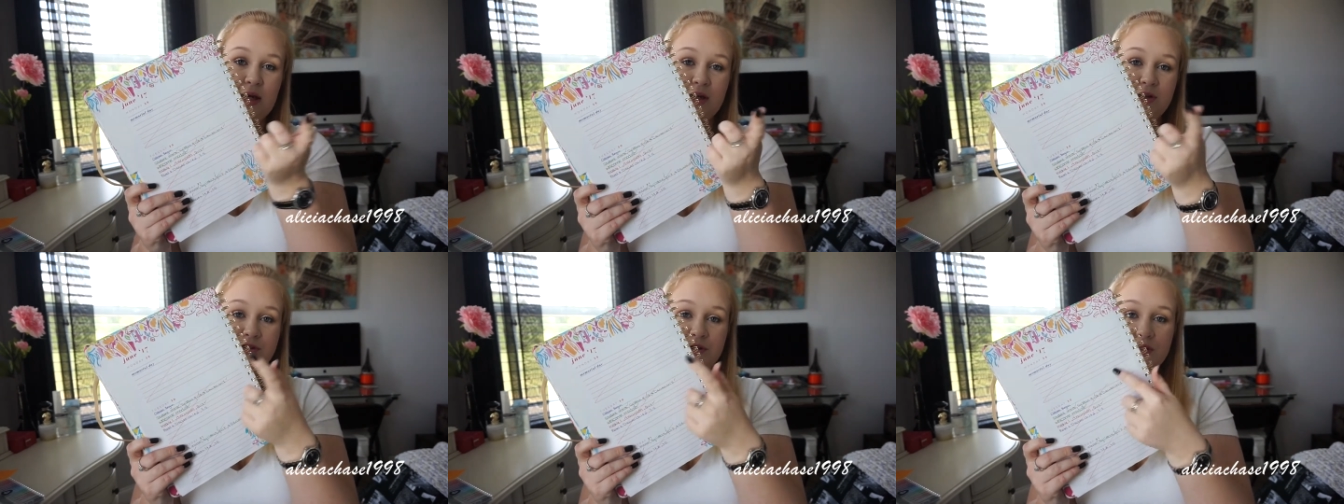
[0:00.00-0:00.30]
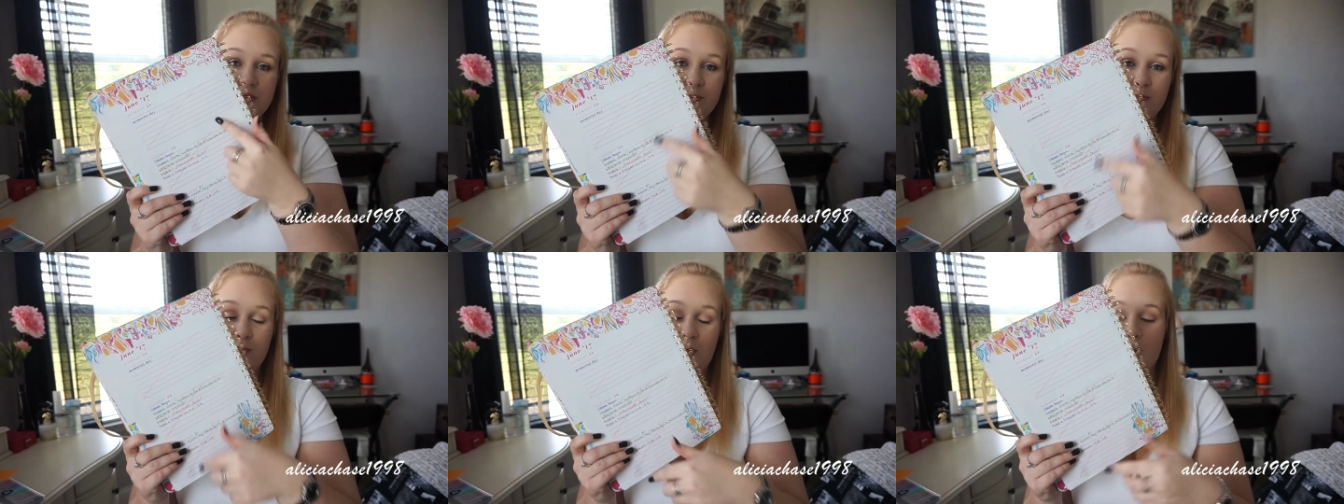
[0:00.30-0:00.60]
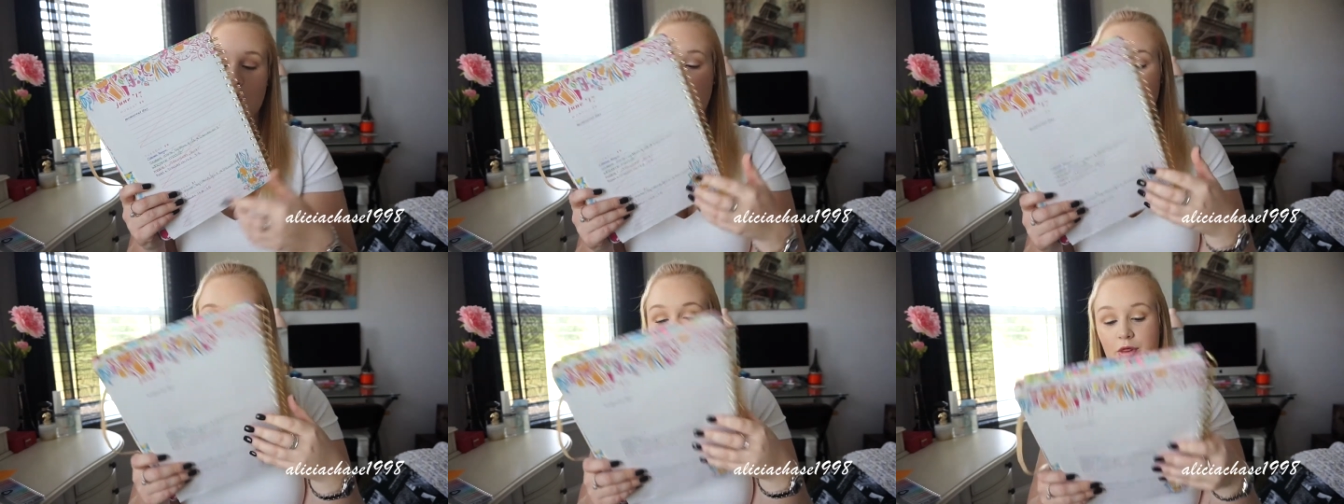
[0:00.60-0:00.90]
I just
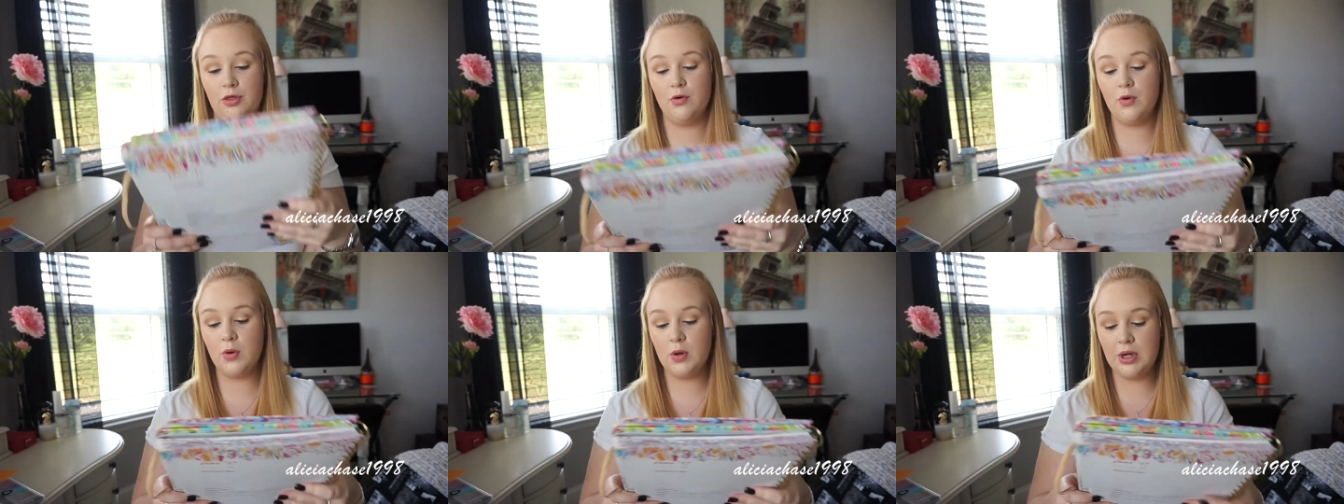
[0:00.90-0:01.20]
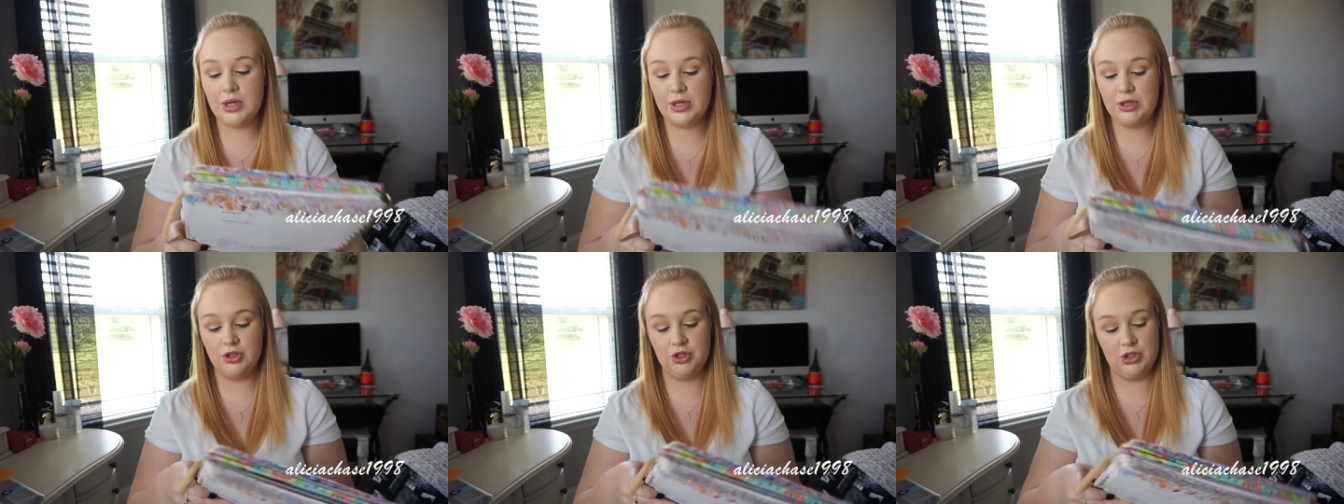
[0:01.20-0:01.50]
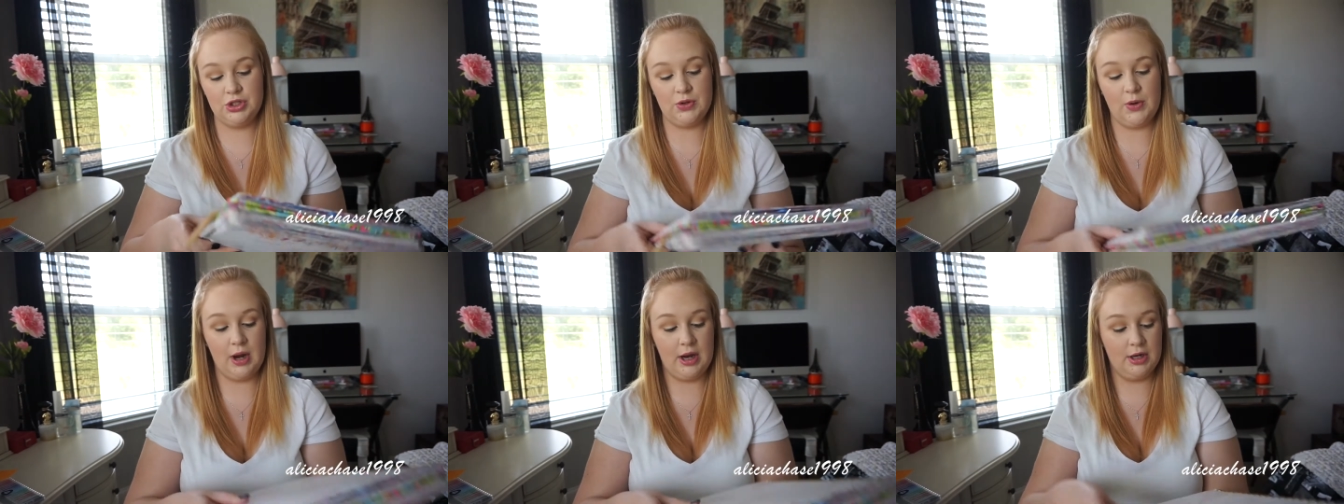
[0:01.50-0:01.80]
mark through it
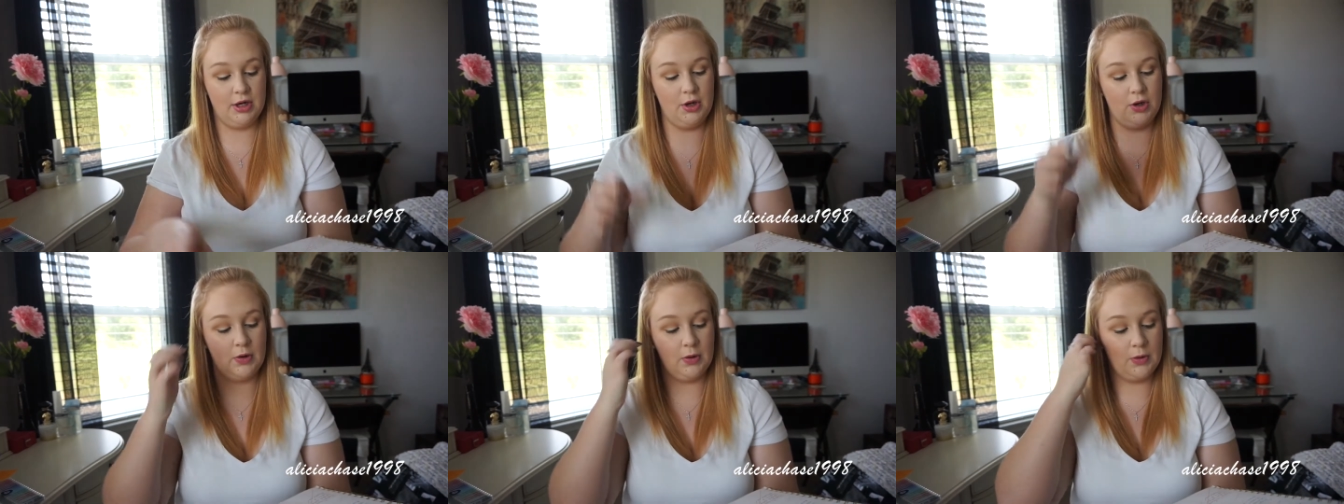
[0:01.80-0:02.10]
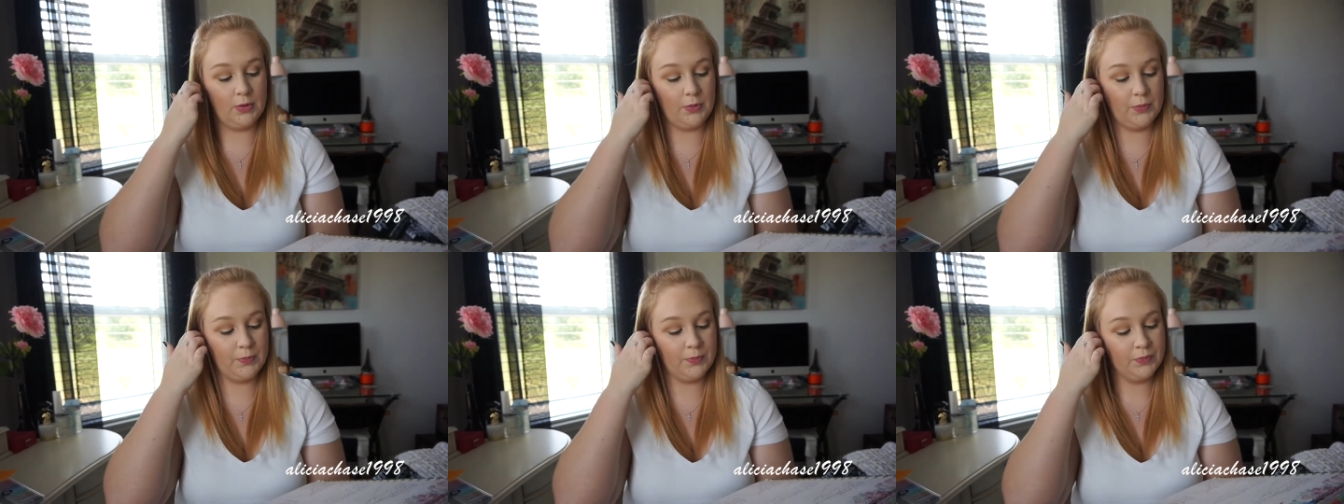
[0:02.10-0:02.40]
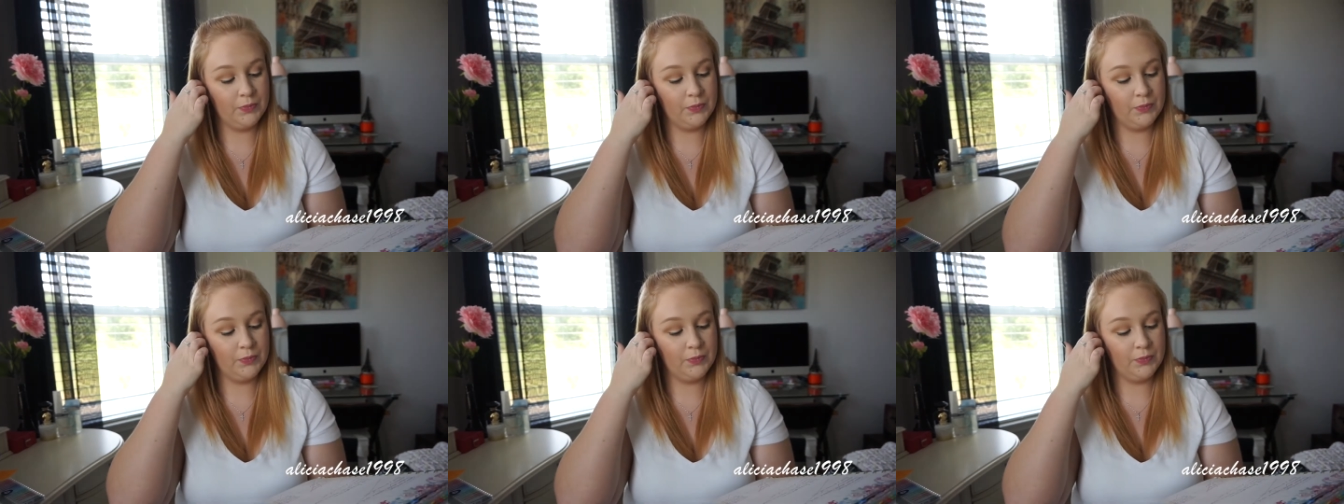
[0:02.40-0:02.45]
just so I know